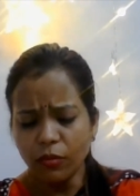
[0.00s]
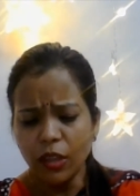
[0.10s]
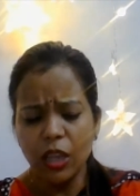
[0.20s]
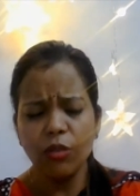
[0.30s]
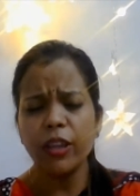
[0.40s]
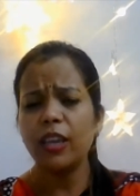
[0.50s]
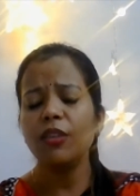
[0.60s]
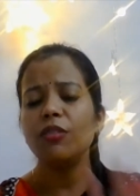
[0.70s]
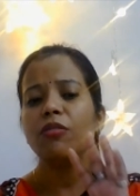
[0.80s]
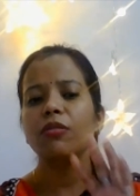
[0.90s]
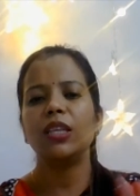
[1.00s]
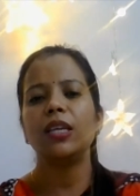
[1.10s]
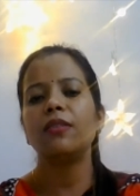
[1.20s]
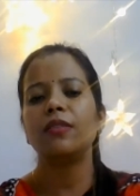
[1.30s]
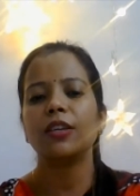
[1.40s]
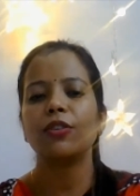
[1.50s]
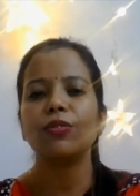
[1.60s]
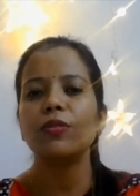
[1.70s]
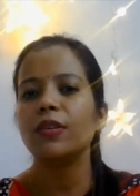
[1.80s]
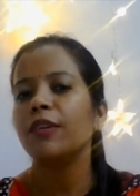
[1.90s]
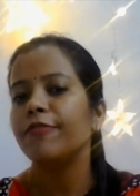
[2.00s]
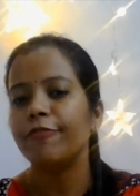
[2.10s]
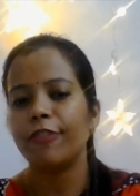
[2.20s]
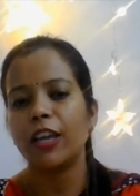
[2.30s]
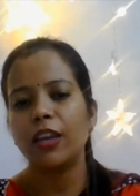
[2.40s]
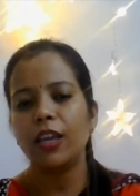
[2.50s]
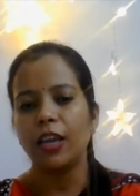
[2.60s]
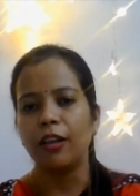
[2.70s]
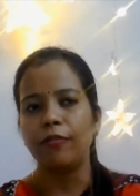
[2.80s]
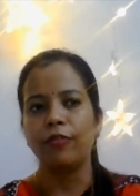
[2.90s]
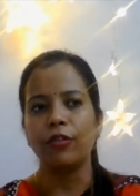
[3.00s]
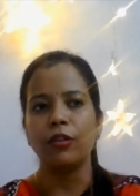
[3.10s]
Okay, these stick notes are very helpful.